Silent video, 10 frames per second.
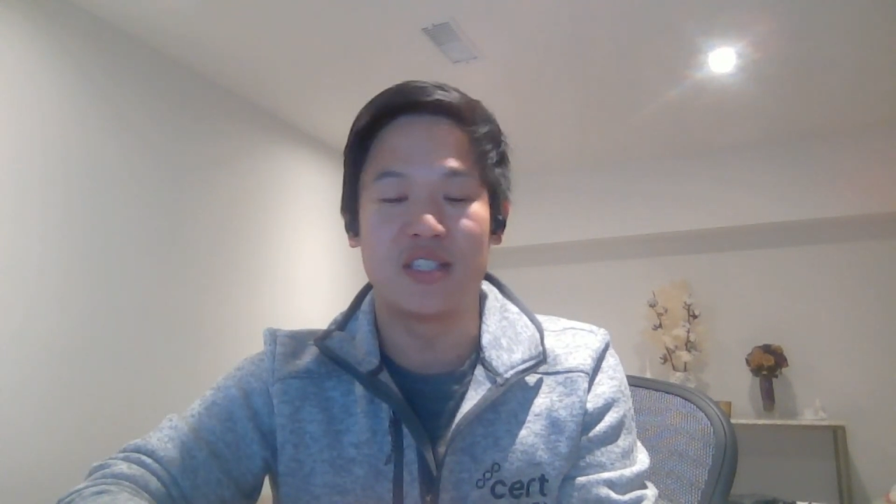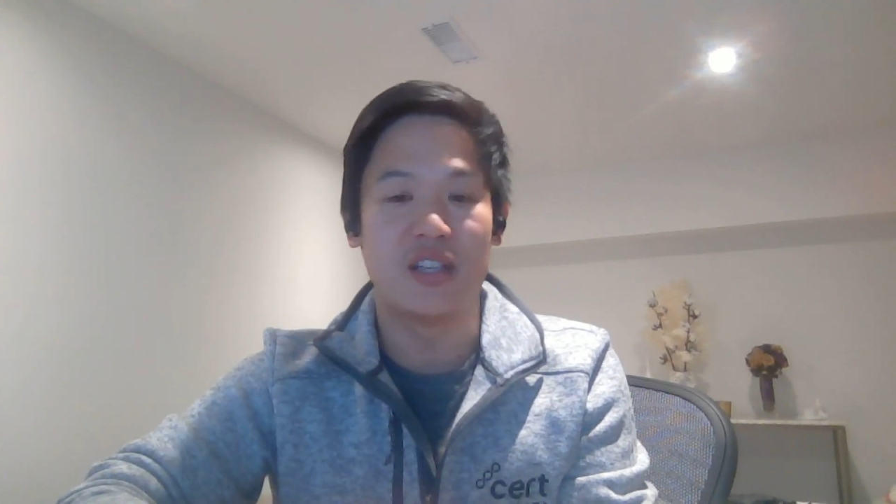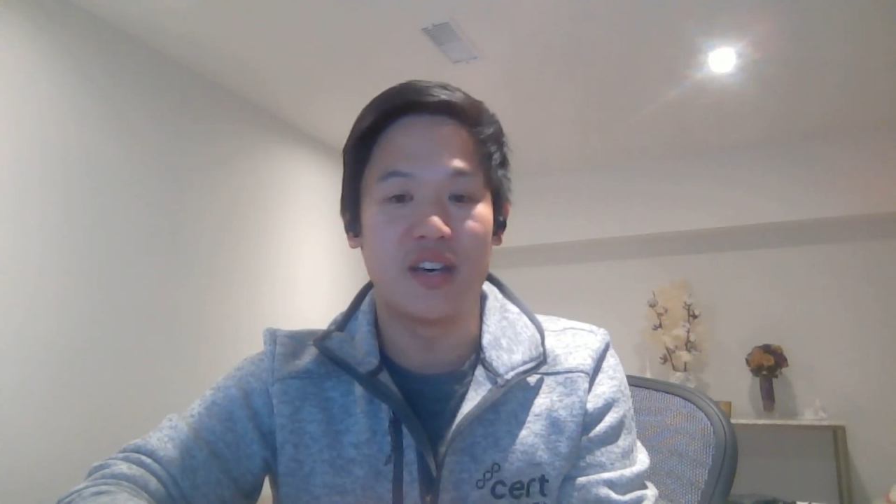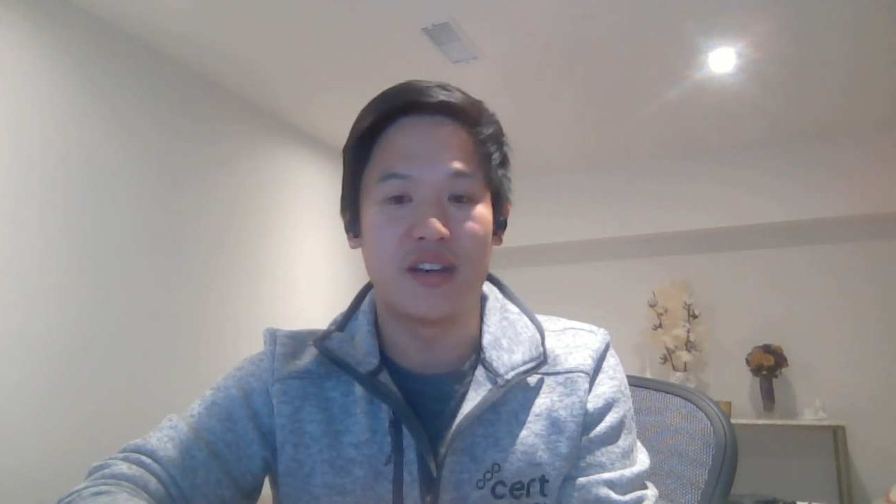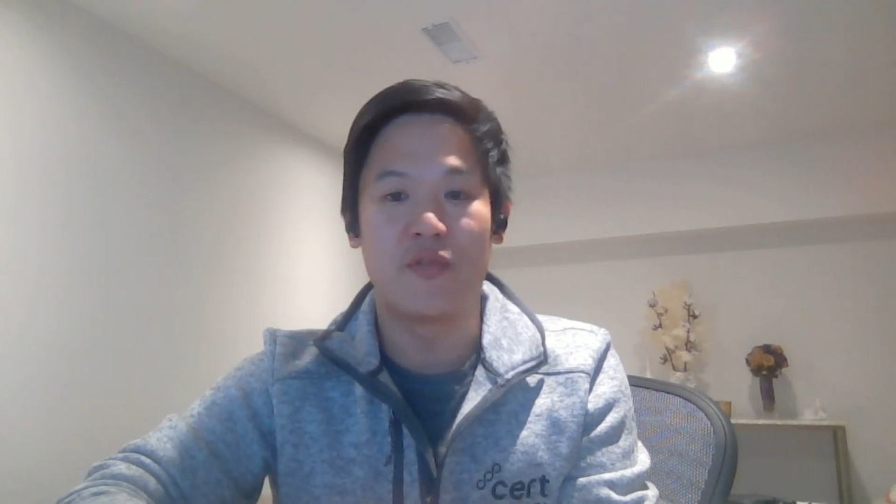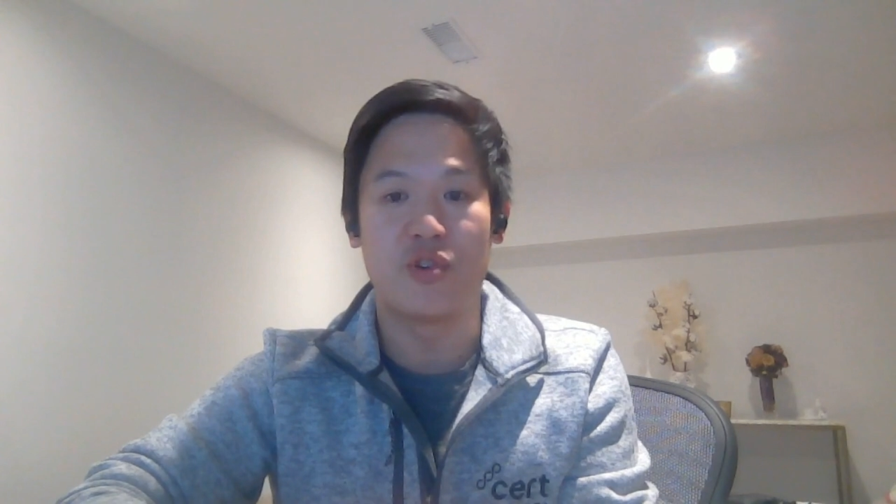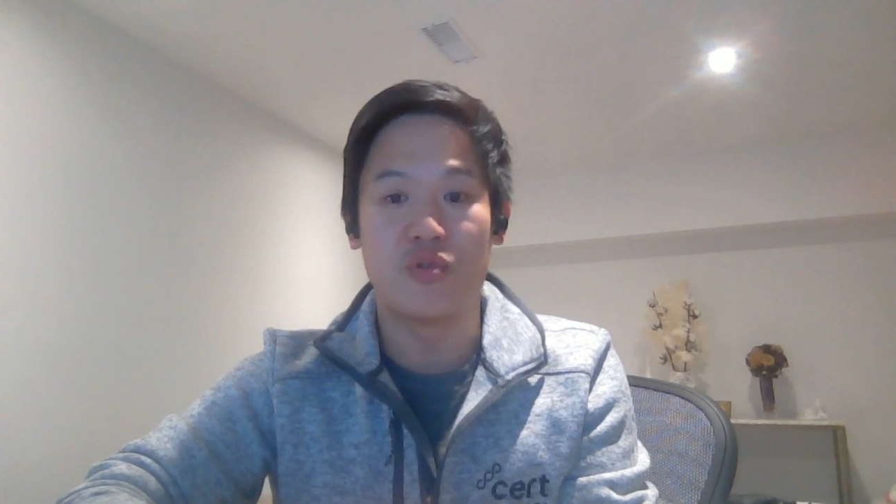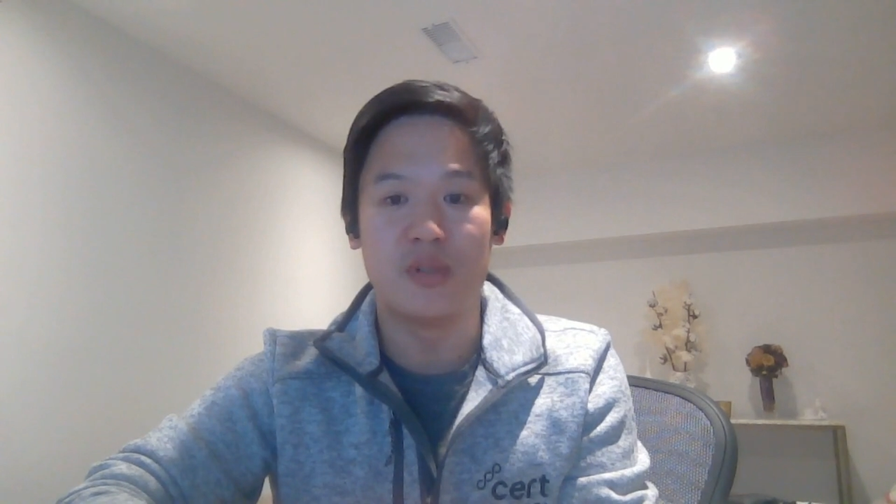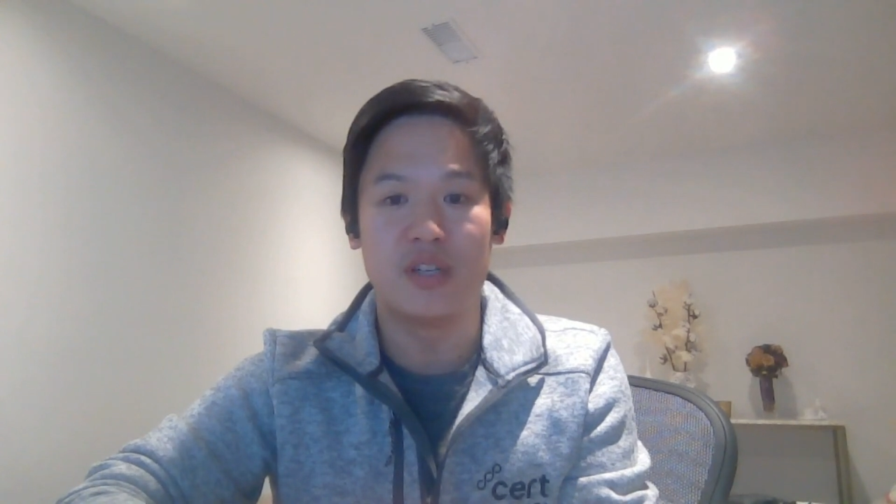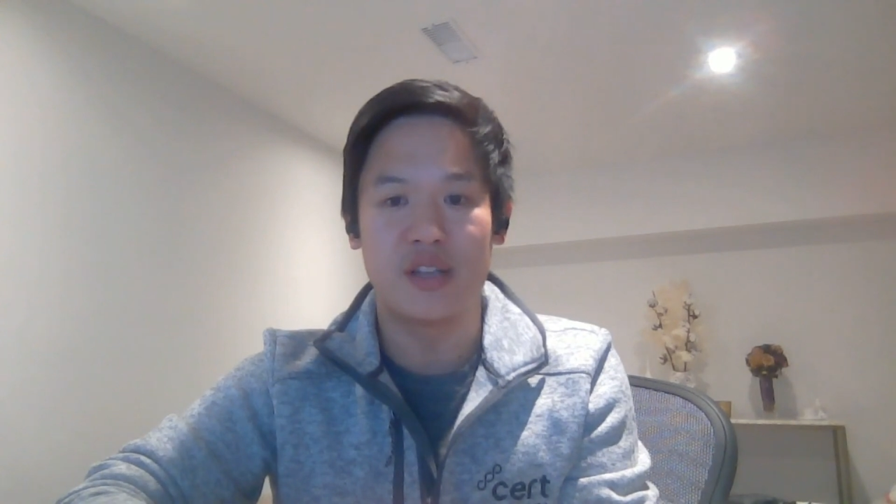is a lot of
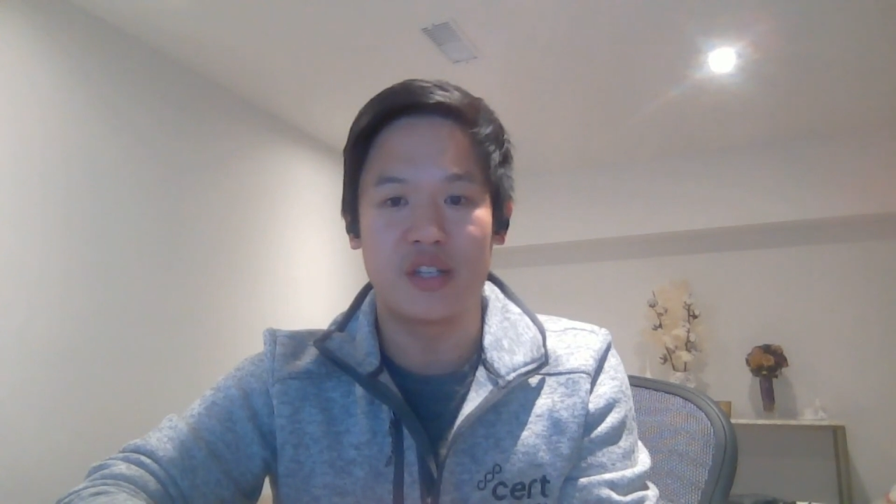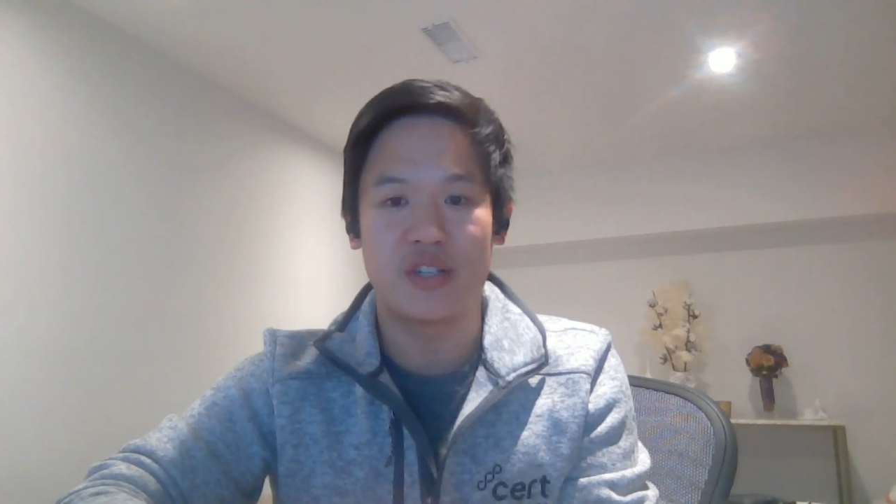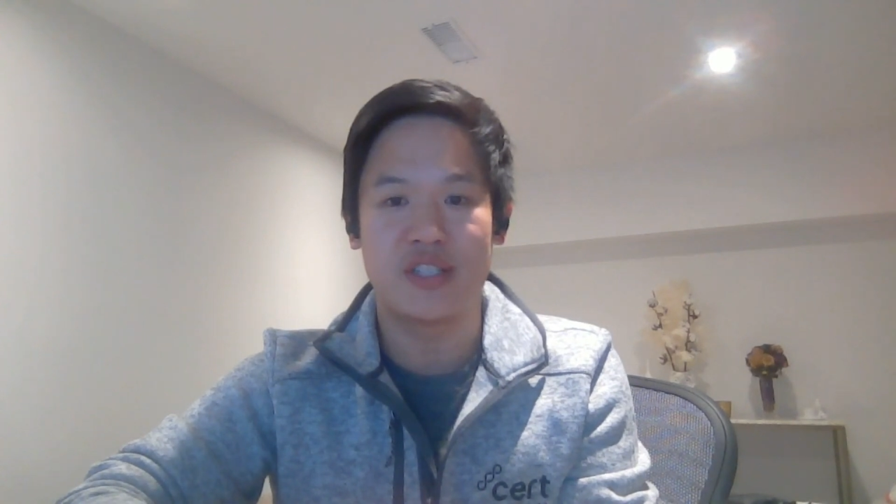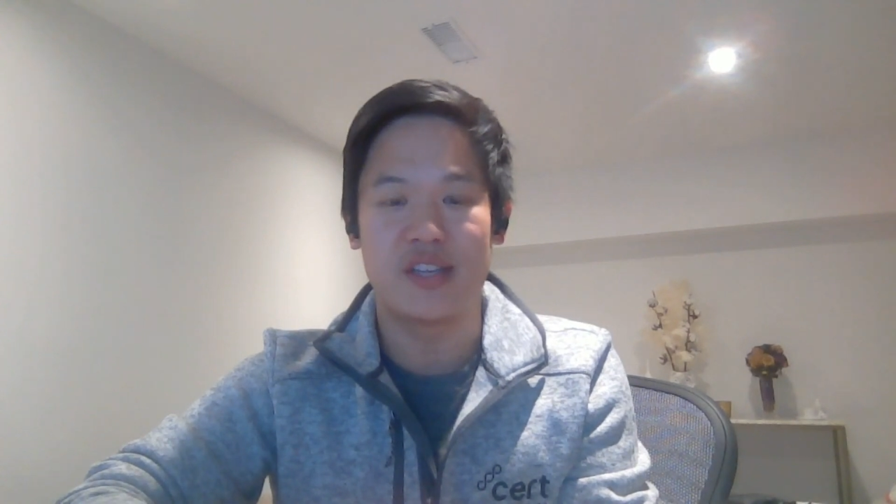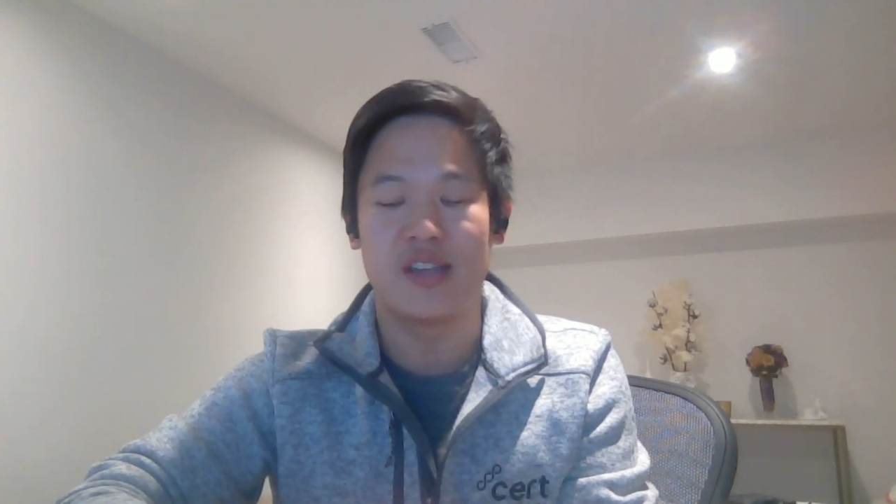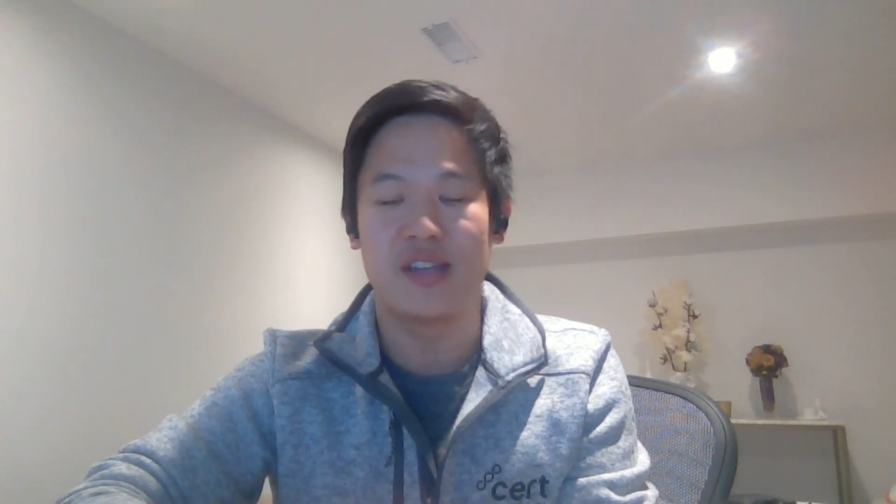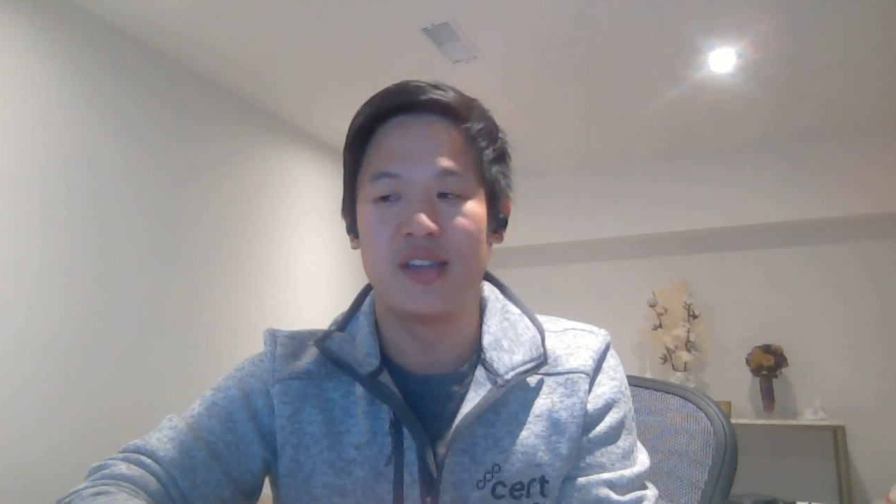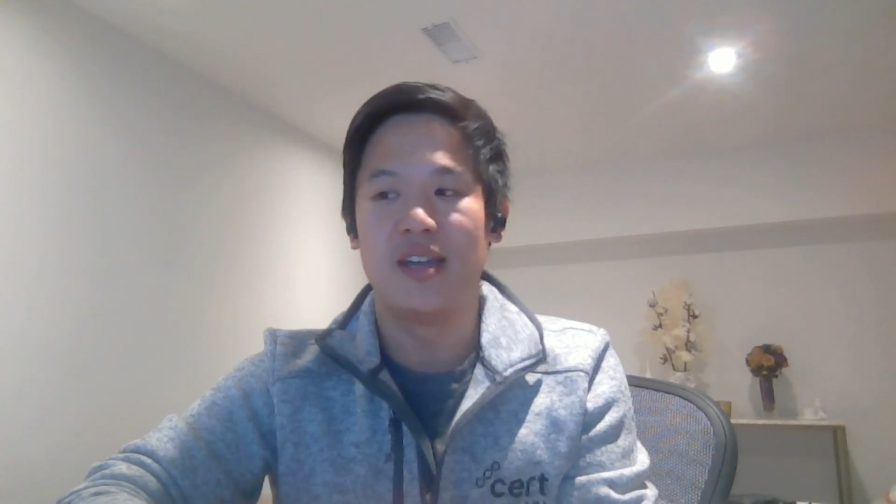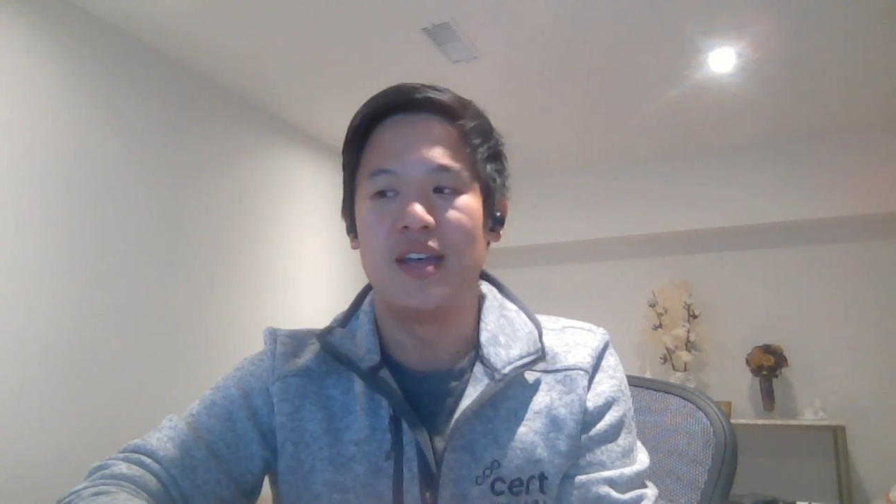renewable electricity?